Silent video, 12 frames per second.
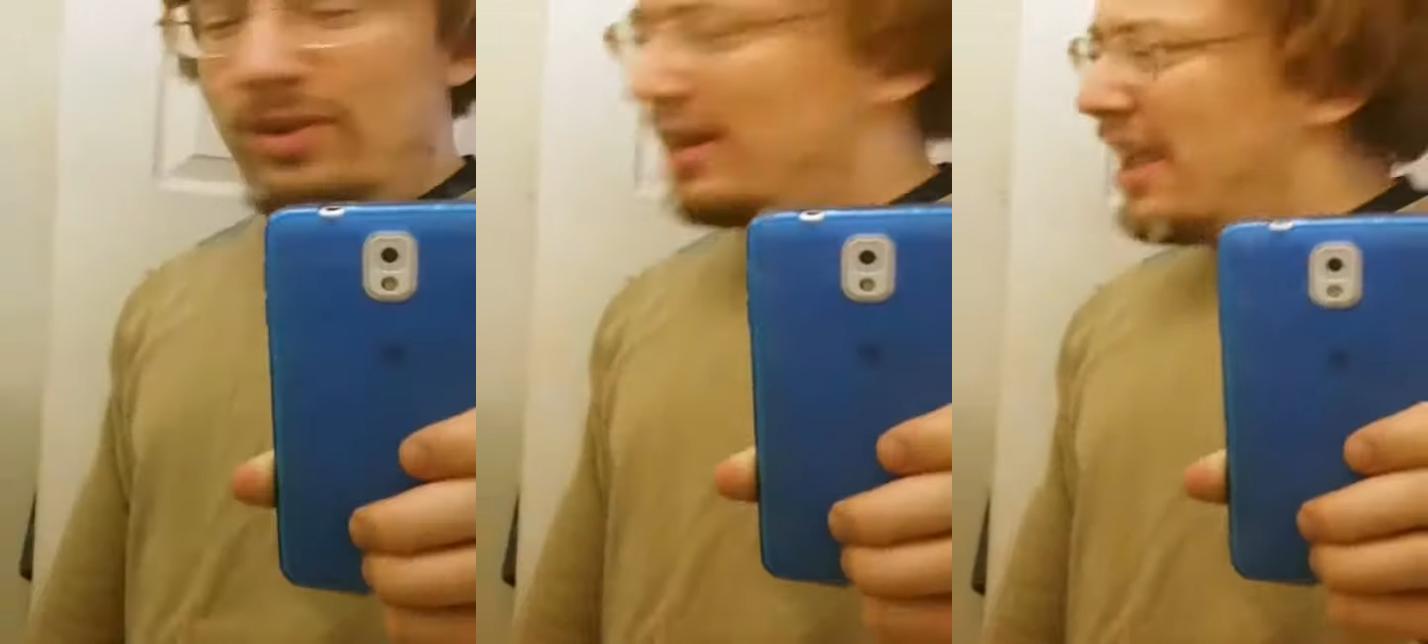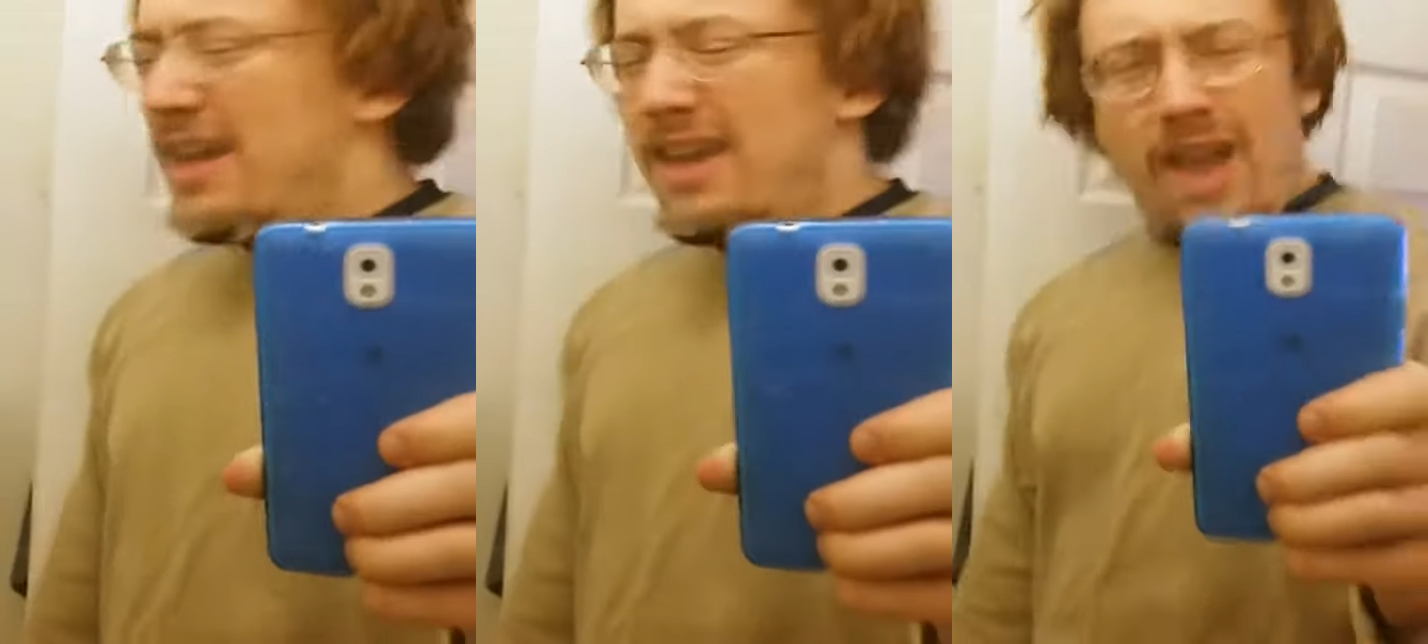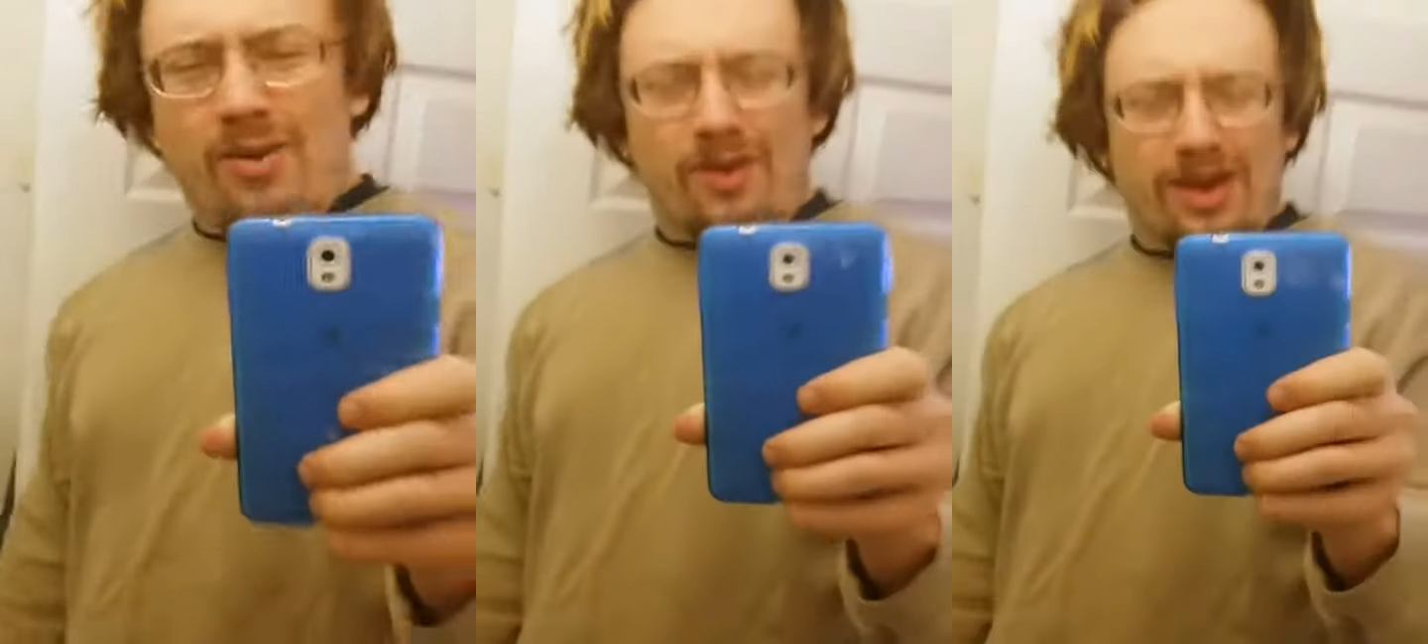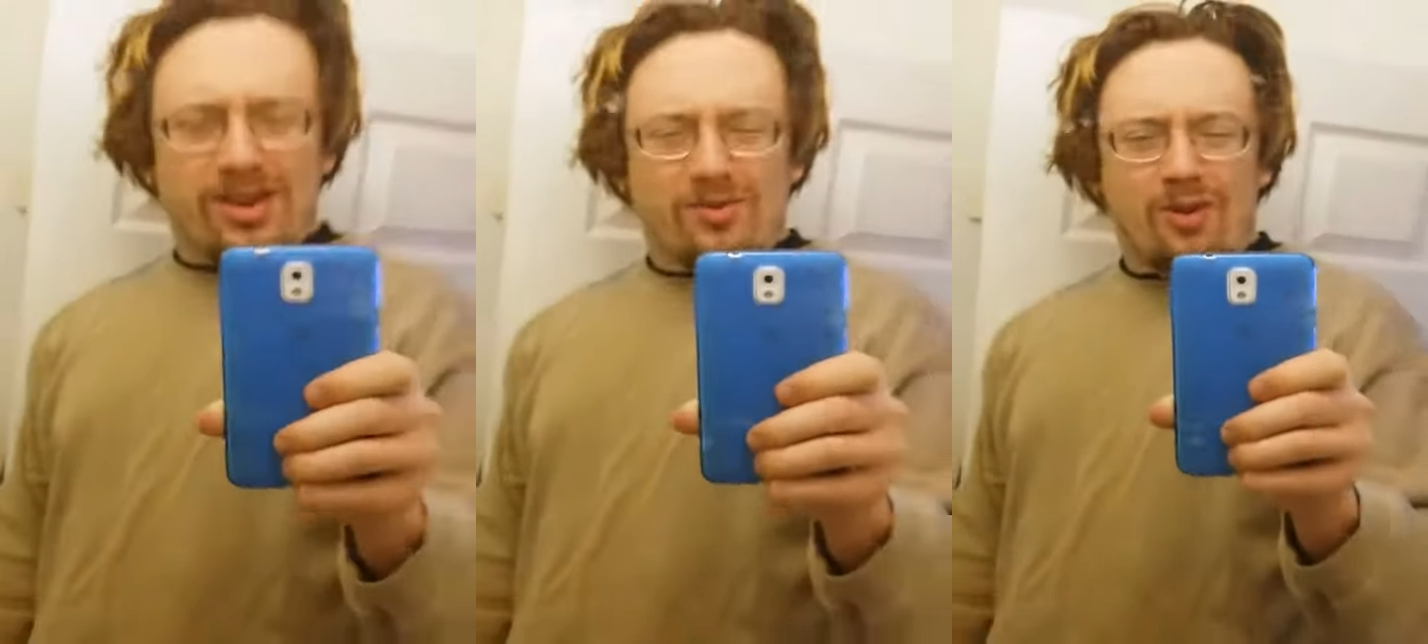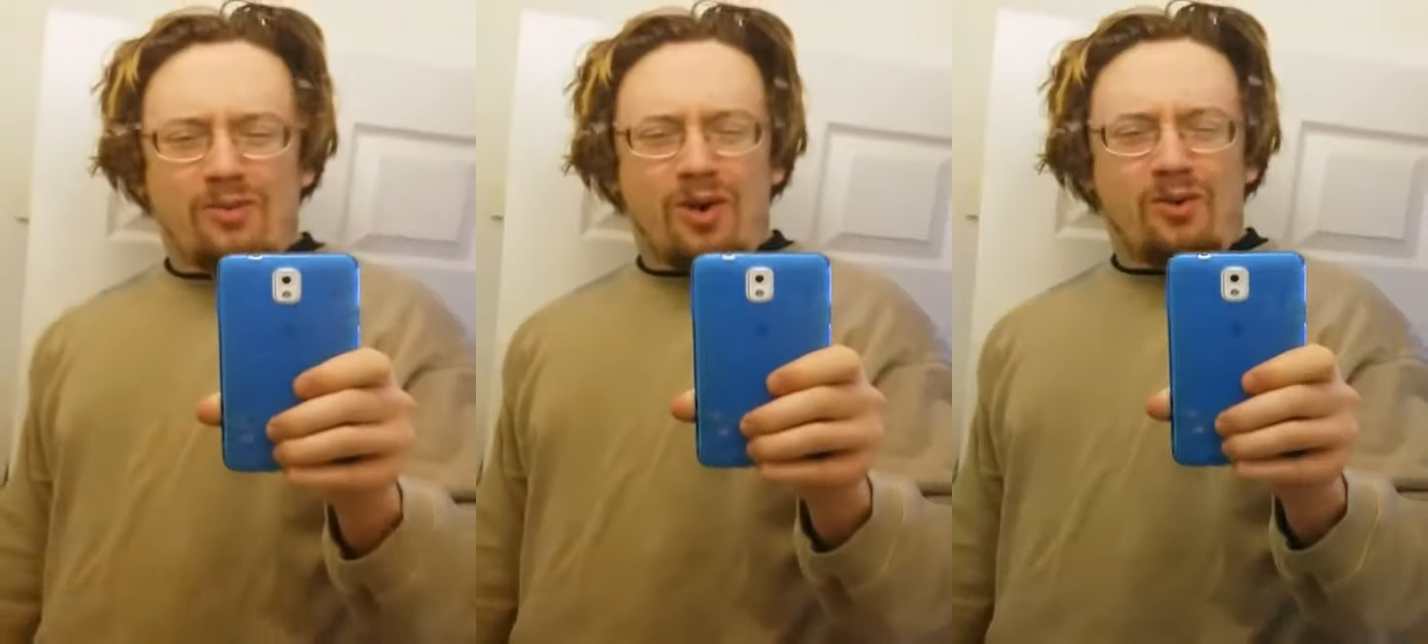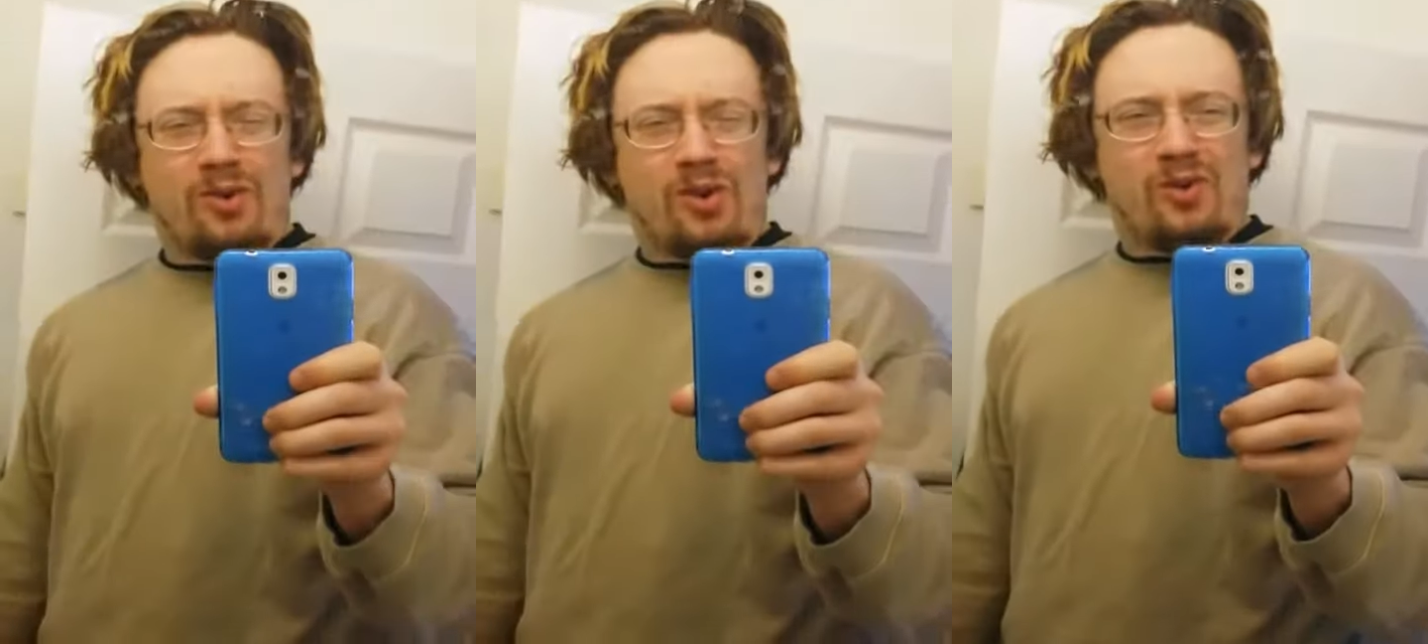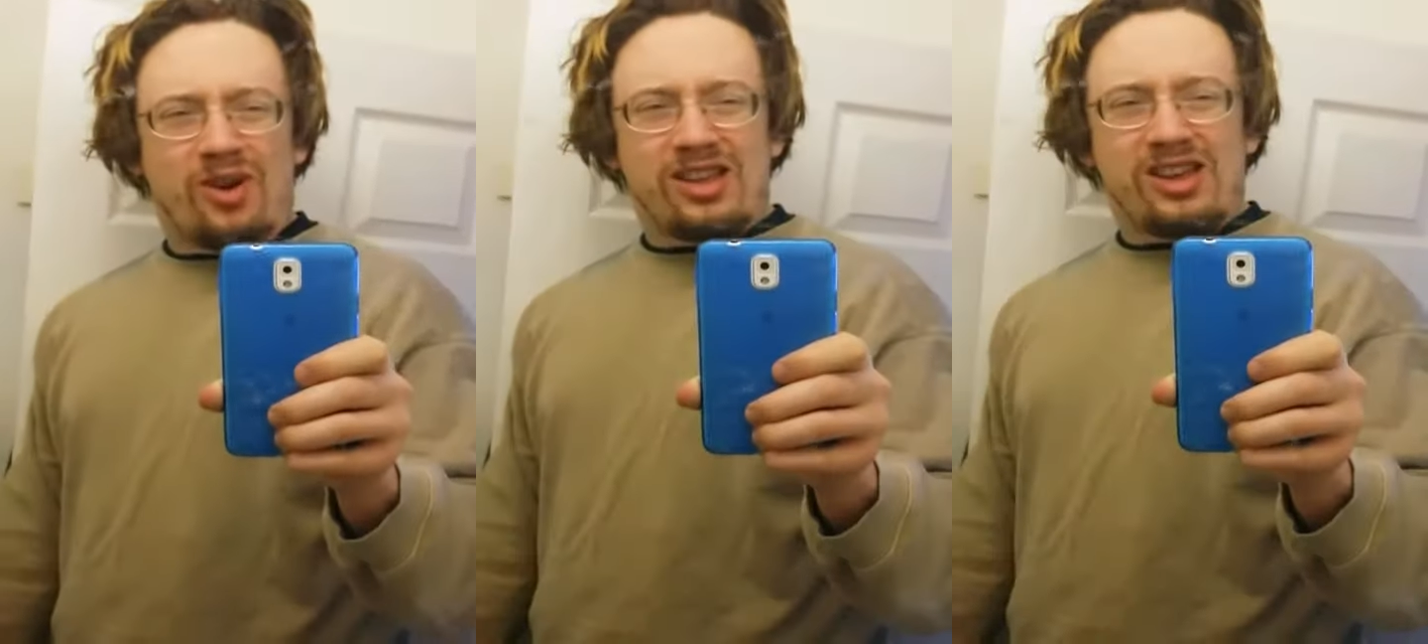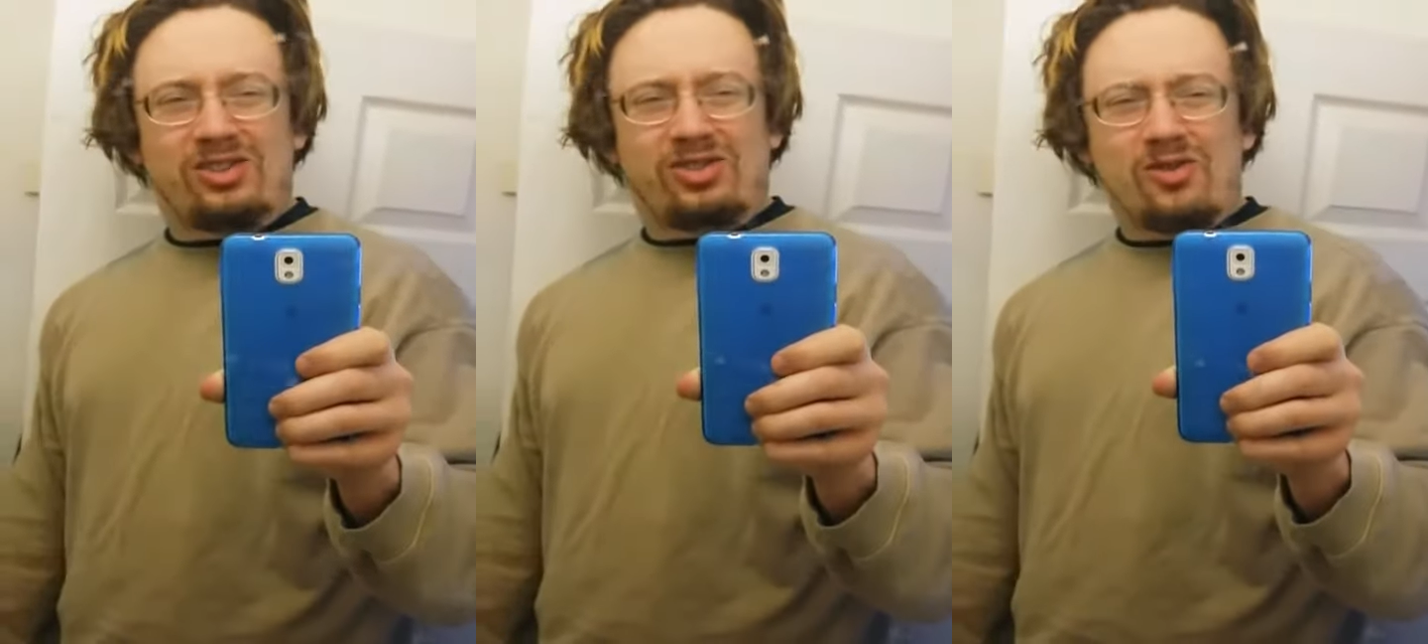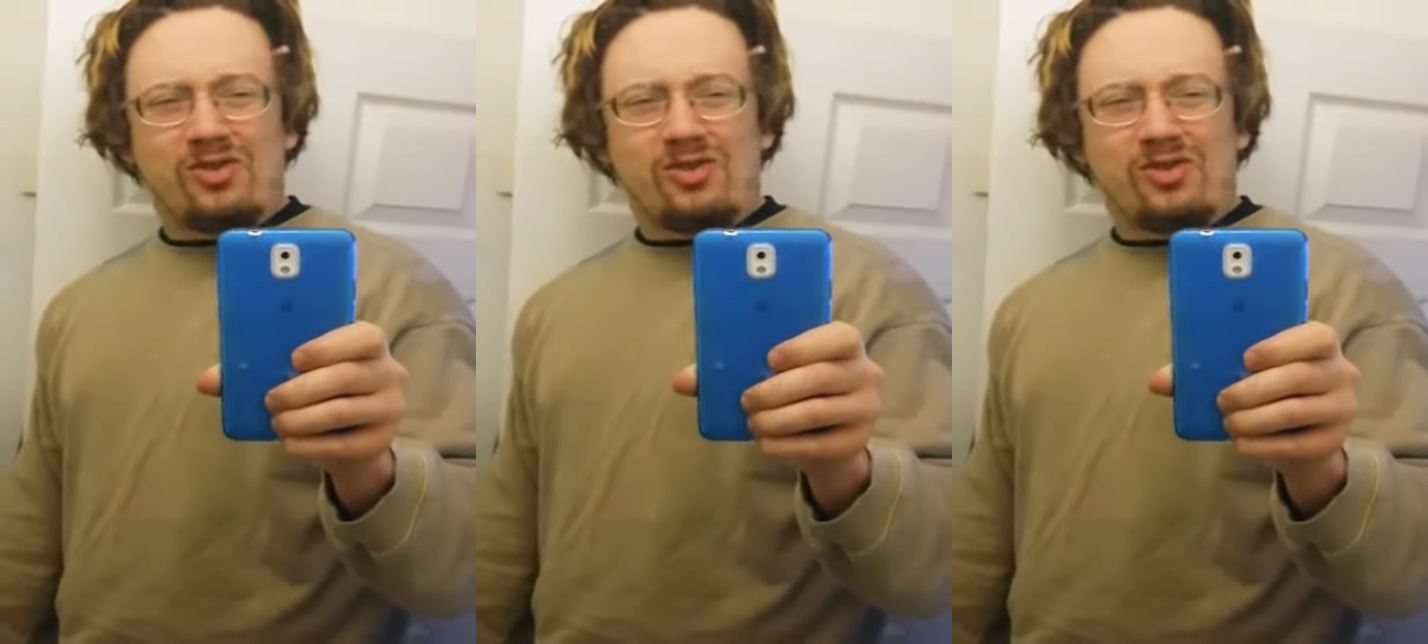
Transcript: Hey, what are you, what, what, what are you doing?